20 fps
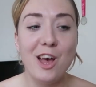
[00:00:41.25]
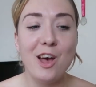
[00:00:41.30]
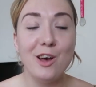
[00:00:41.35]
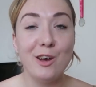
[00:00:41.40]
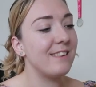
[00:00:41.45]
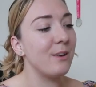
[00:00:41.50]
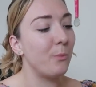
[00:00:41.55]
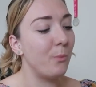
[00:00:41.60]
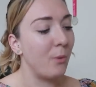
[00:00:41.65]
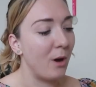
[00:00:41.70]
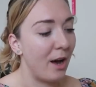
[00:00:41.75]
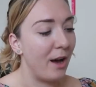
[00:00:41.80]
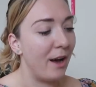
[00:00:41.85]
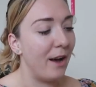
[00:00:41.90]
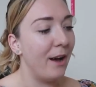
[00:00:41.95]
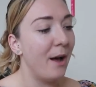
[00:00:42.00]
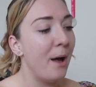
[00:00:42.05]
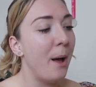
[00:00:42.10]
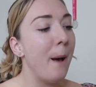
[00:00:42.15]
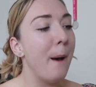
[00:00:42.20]
These
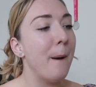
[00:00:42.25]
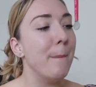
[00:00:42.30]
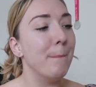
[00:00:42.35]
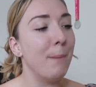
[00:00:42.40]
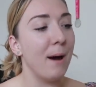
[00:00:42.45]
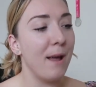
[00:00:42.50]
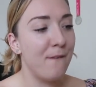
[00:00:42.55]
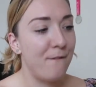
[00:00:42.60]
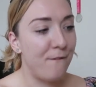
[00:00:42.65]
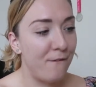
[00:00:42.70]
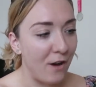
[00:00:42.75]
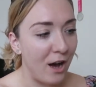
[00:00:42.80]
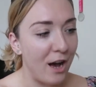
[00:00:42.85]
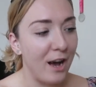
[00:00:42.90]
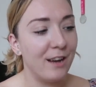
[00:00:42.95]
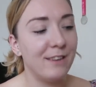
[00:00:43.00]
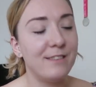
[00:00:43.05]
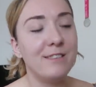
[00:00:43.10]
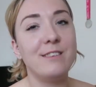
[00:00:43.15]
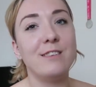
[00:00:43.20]
were my
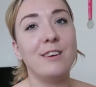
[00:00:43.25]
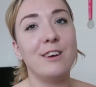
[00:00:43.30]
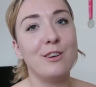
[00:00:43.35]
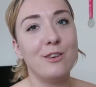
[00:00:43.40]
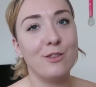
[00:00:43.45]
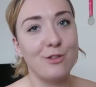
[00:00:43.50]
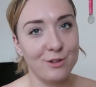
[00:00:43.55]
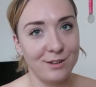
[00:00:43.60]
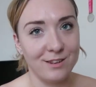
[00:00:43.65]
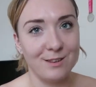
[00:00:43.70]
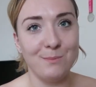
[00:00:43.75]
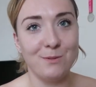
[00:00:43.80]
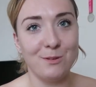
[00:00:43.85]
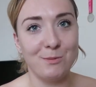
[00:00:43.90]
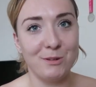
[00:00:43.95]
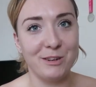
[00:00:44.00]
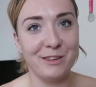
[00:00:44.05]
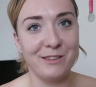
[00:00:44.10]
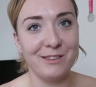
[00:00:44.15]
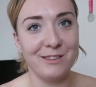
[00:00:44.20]
first Christmas
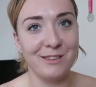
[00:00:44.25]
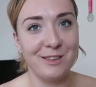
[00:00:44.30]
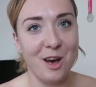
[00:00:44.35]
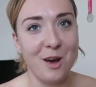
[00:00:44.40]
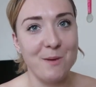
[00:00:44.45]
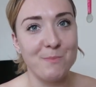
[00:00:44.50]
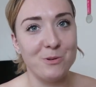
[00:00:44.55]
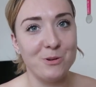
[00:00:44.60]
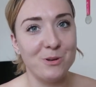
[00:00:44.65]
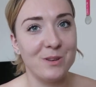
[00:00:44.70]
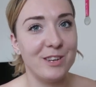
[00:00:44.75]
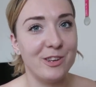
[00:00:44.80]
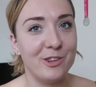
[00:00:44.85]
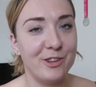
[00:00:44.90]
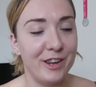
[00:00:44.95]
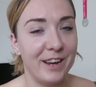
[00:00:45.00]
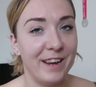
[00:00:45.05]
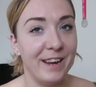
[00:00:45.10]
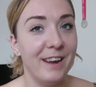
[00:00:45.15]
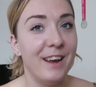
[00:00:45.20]
presents that I bought
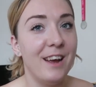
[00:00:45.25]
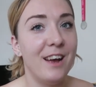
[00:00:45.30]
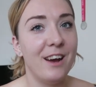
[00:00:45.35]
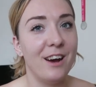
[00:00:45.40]
this year.